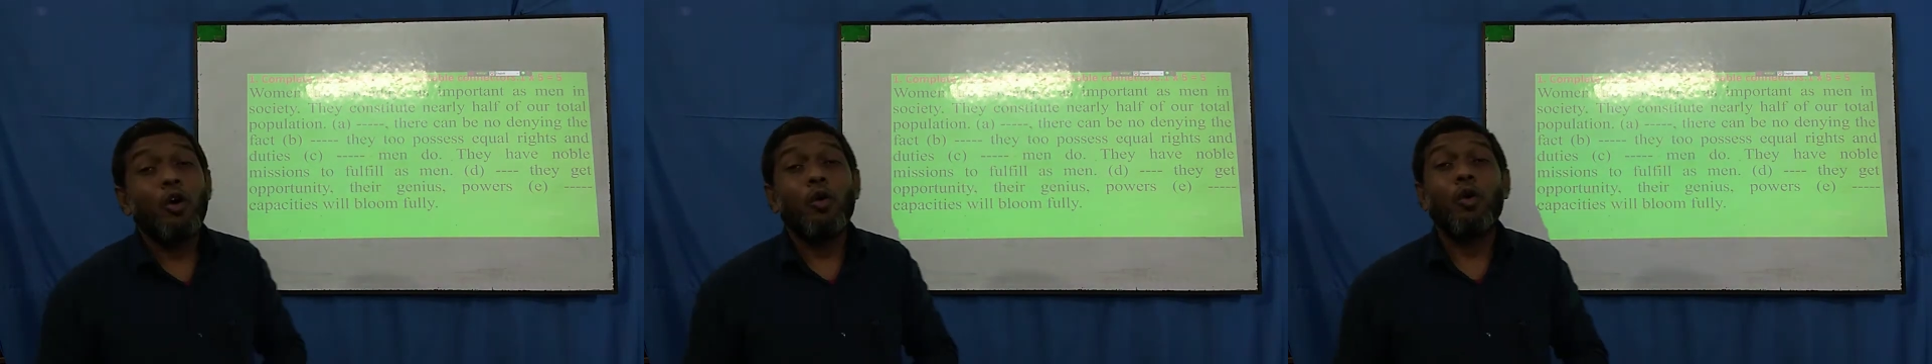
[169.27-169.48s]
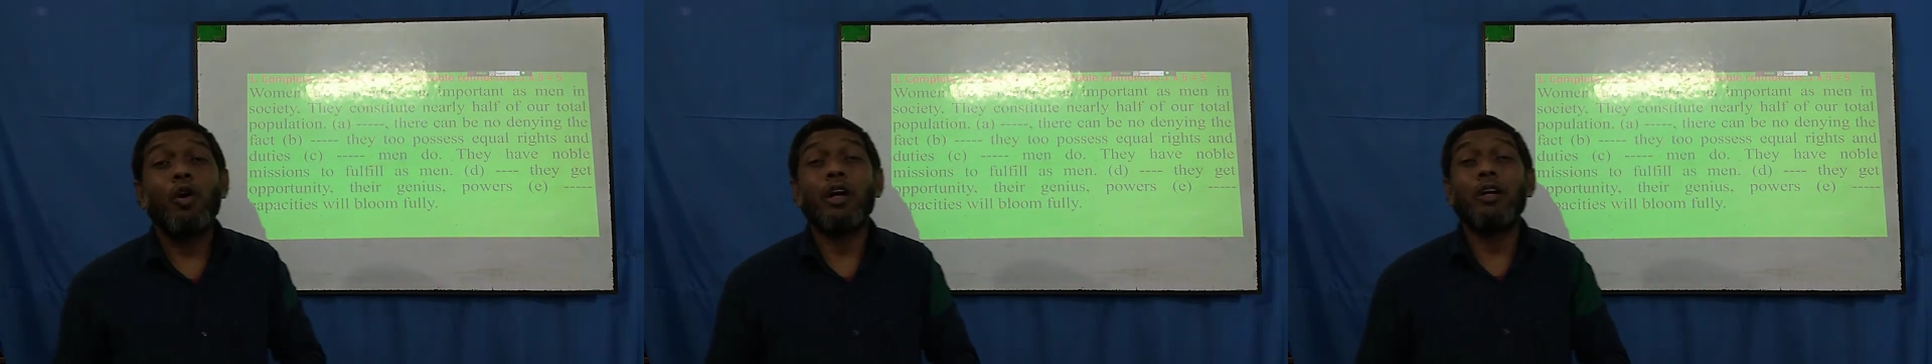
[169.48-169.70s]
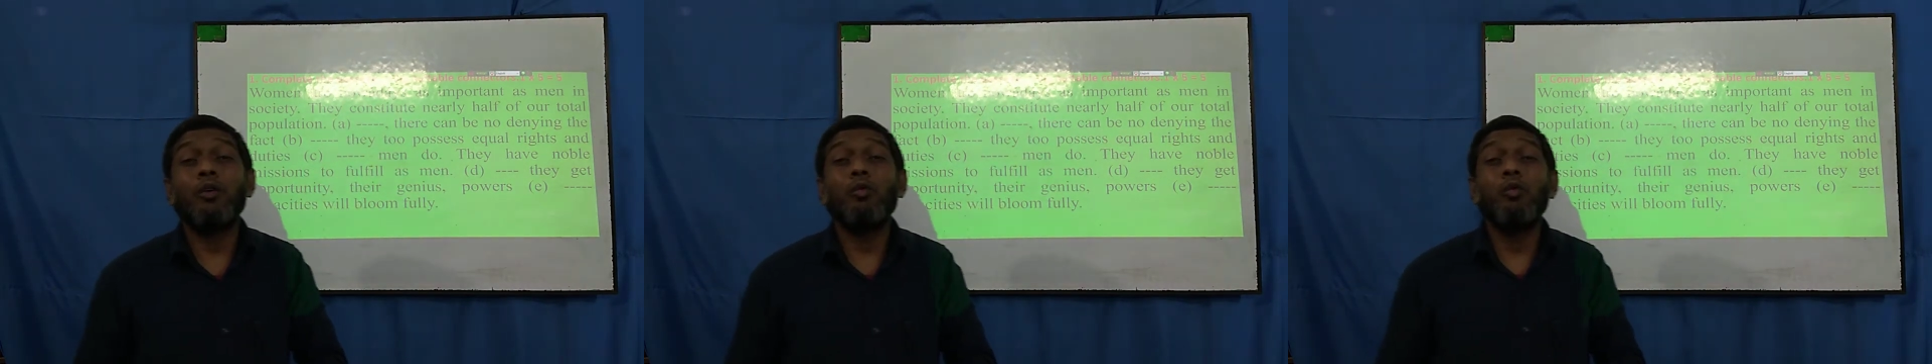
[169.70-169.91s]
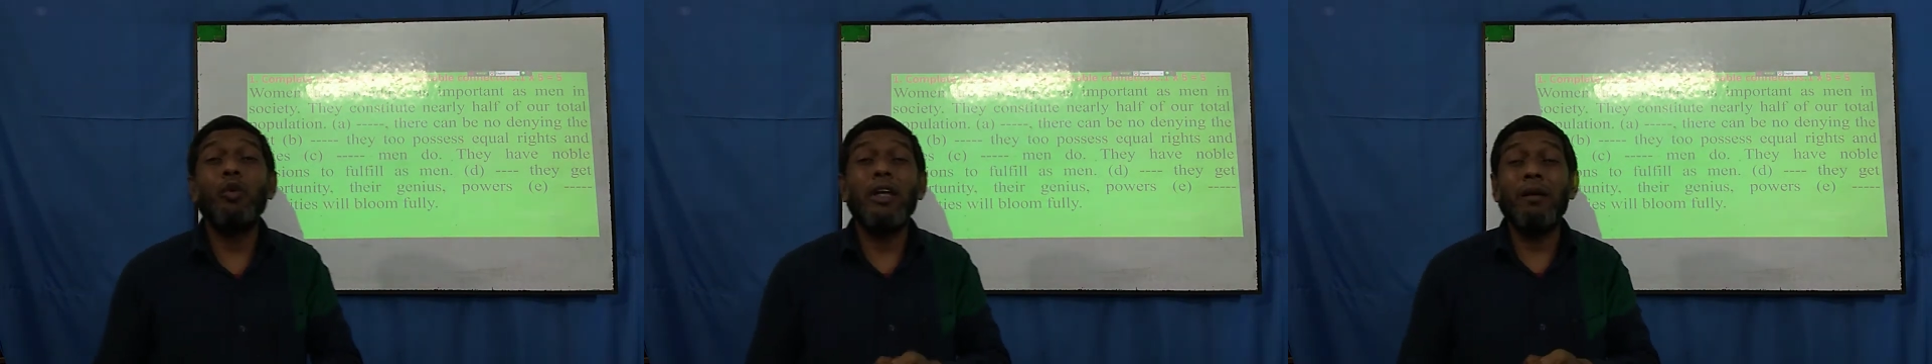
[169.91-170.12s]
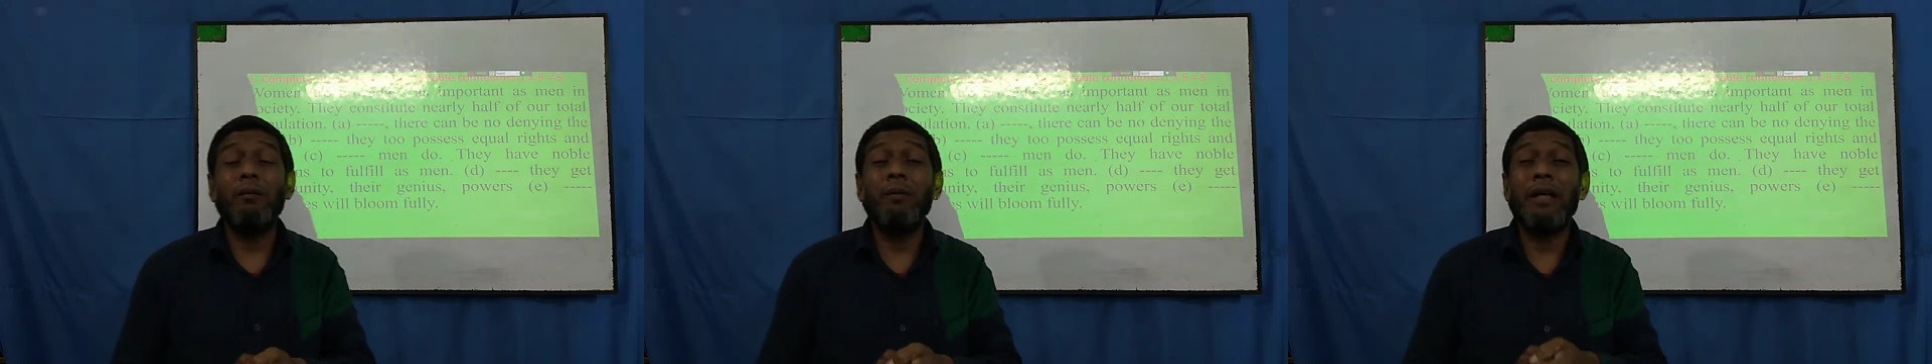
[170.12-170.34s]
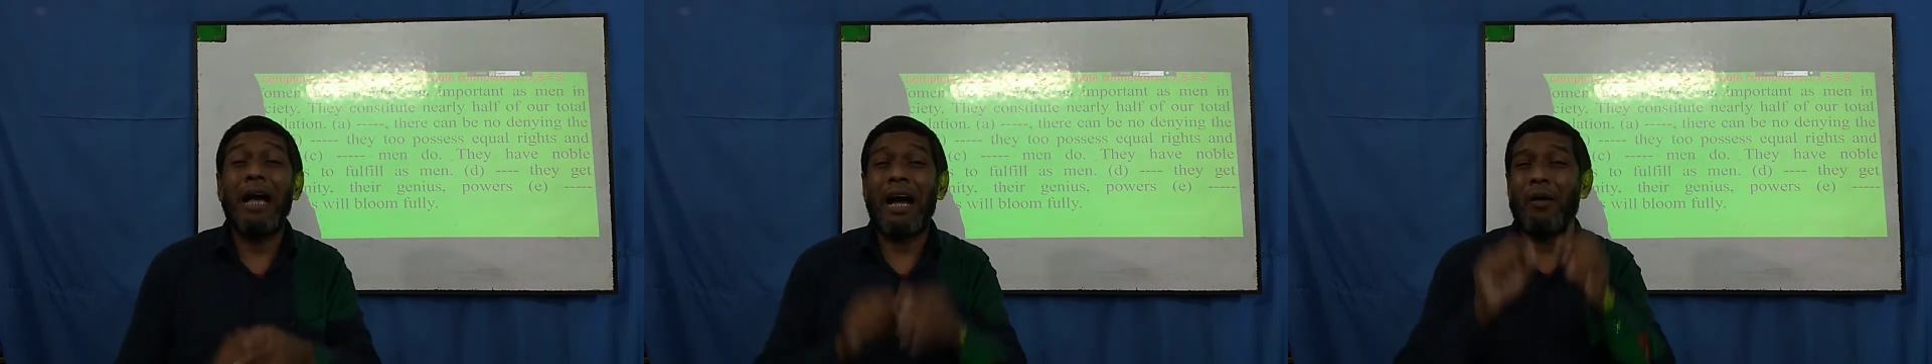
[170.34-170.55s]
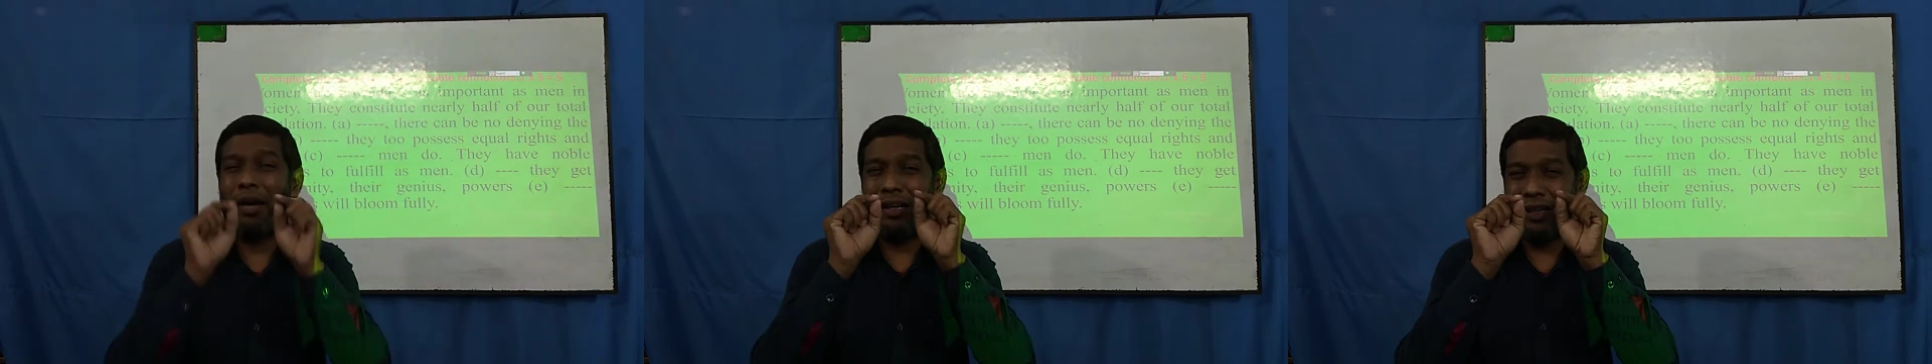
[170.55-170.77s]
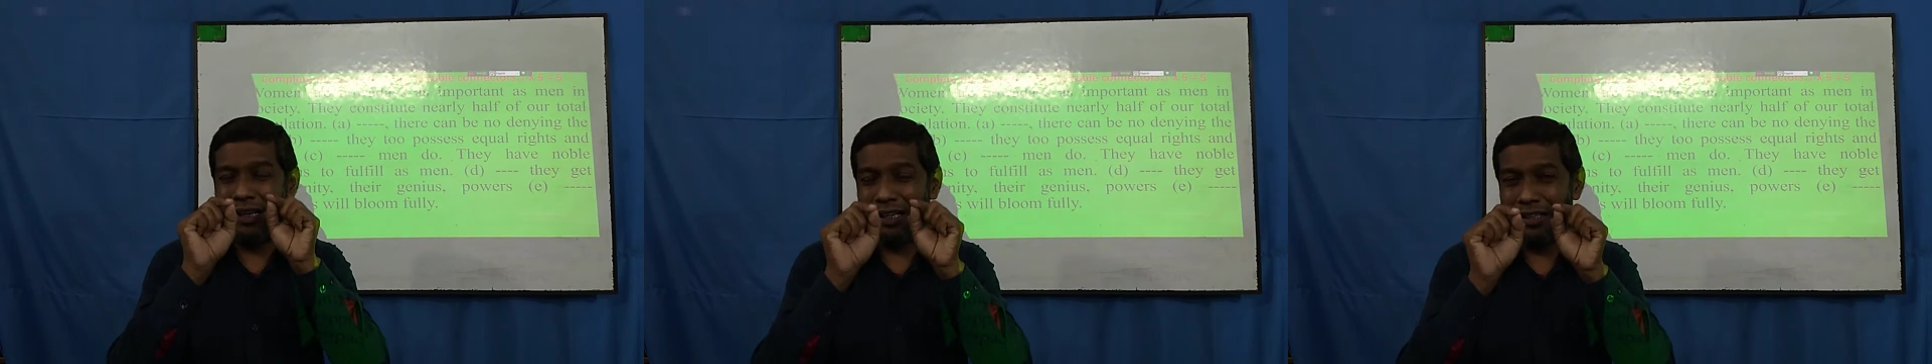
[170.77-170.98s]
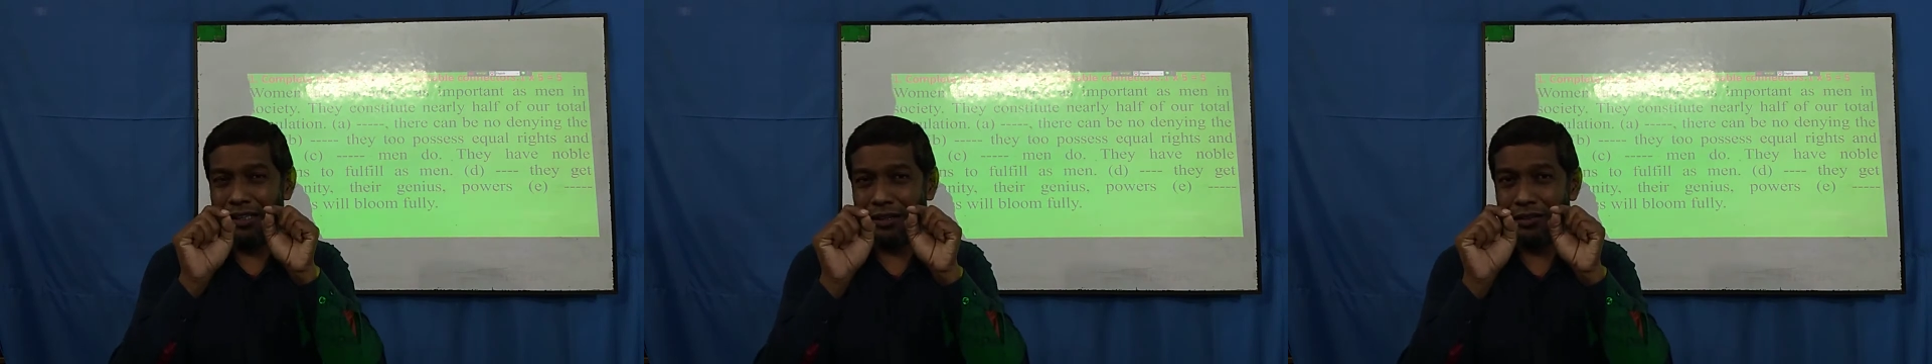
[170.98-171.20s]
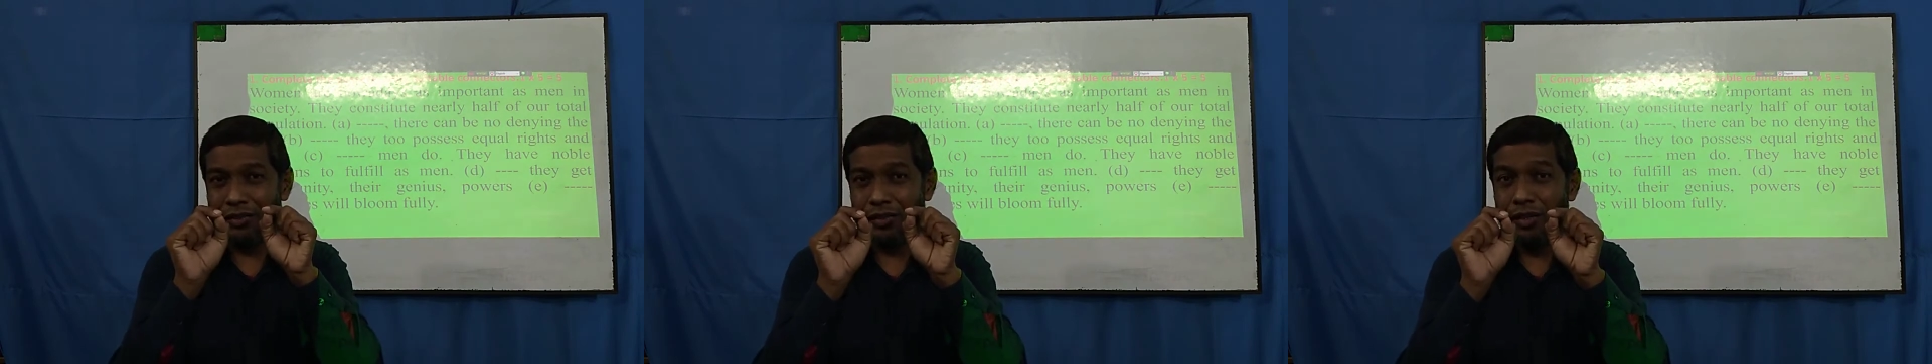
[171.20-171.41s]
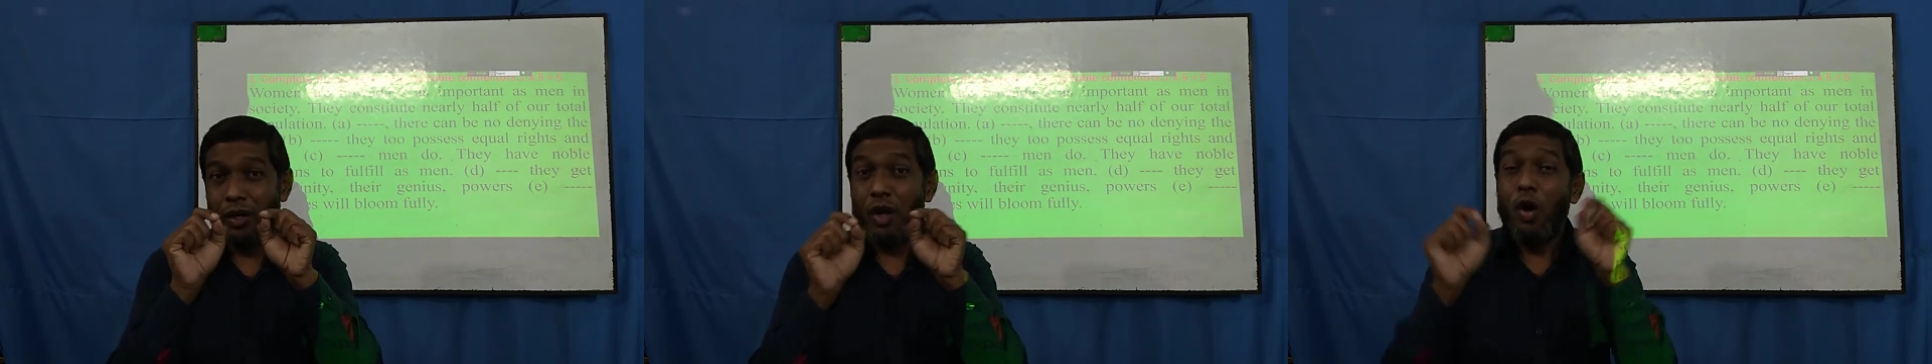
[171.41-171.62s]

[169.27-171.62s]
what will be our techniques,